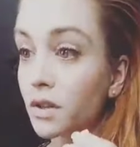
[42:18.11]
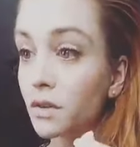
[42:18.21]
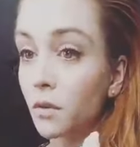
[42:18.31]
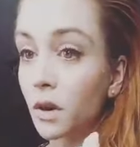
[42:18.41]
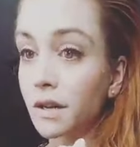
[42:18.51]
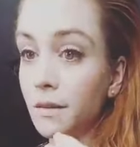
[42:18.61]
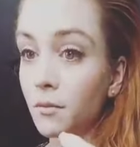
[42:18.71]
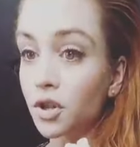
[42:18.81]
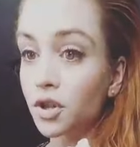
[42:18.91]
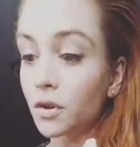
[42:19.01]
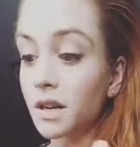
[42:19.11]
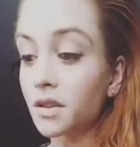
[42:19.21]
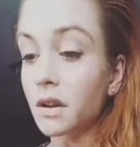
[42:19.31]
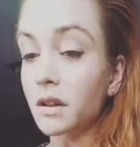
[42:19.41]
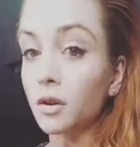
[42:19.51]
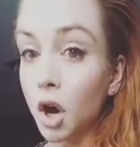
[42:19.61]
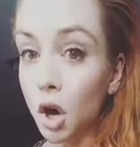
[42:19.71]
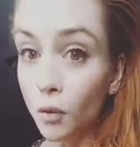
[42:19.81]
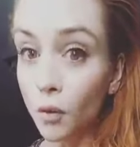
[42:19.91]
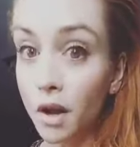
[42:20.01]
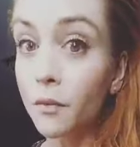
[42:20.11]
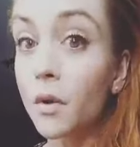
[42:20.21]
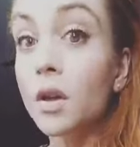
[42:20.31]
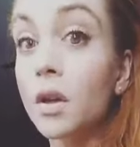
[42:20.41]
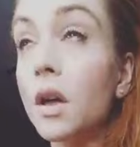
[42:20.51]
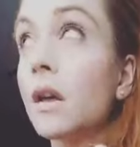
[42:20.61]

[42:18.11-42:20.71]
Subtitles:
to work as a moisturizer in the long run. It will